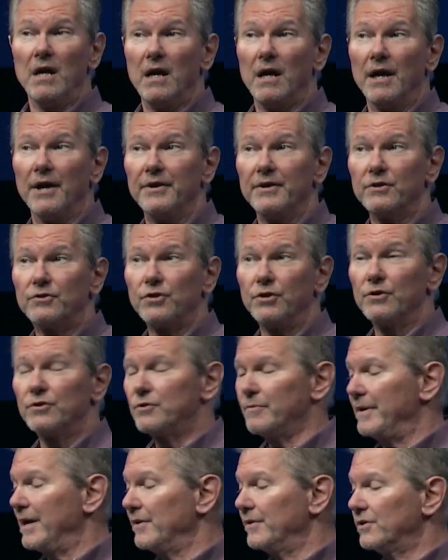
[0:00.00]
hunter turns
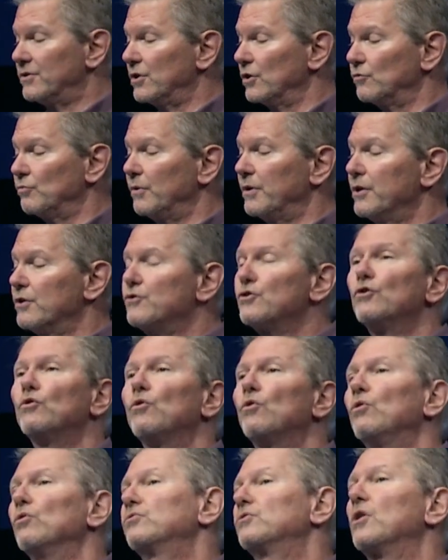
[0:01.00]
around and he says, well, here's an
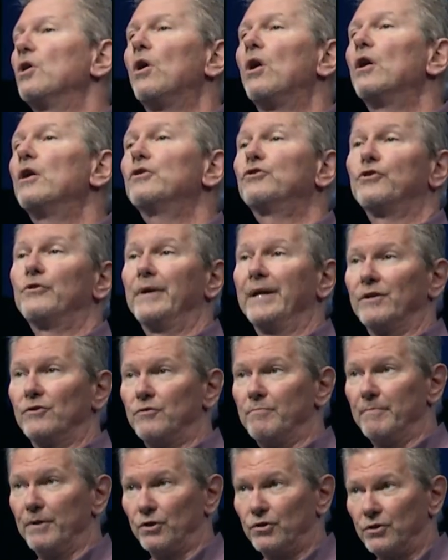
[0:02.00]
old car
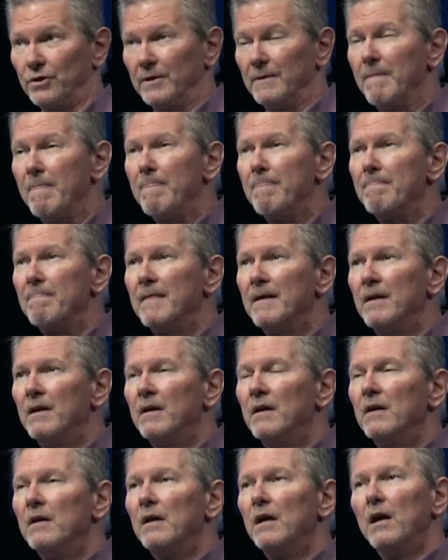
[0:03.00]
transmission.
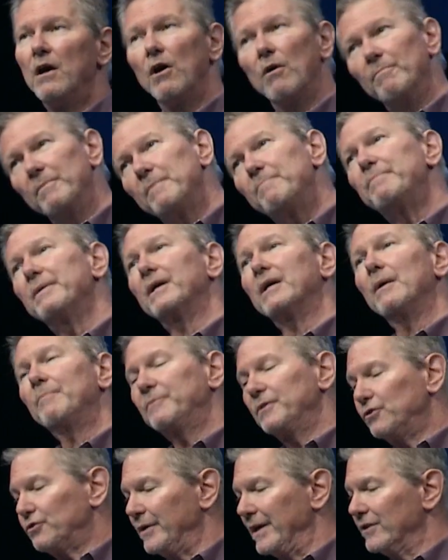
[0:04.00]
Help me pick up
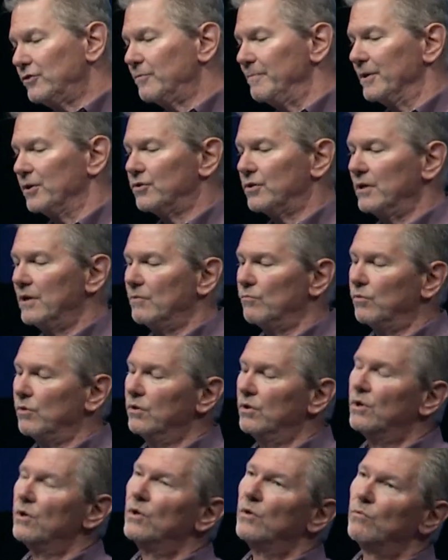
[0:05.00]
the transmission and
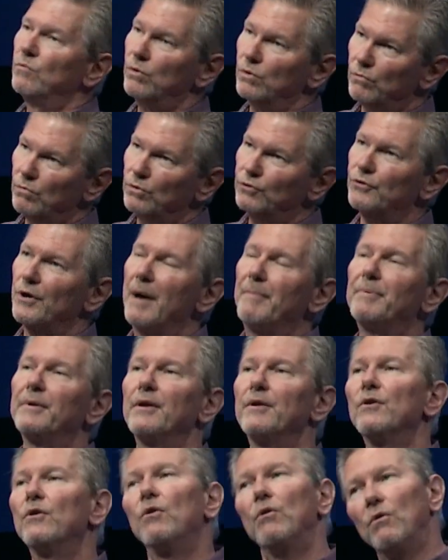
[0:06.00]
we'll, we'll, we'll drop it
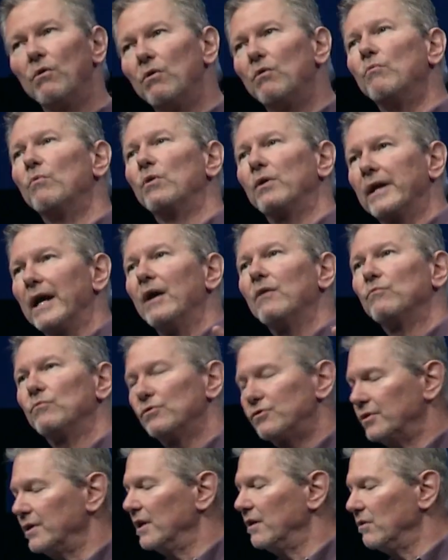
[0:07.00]
in the hole and we'll count and we'll
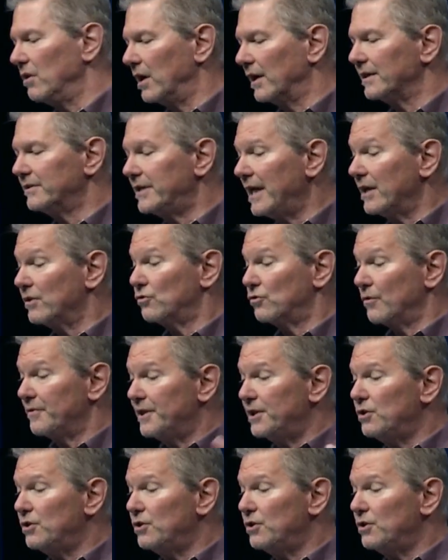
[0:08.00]
see how long it takes. So they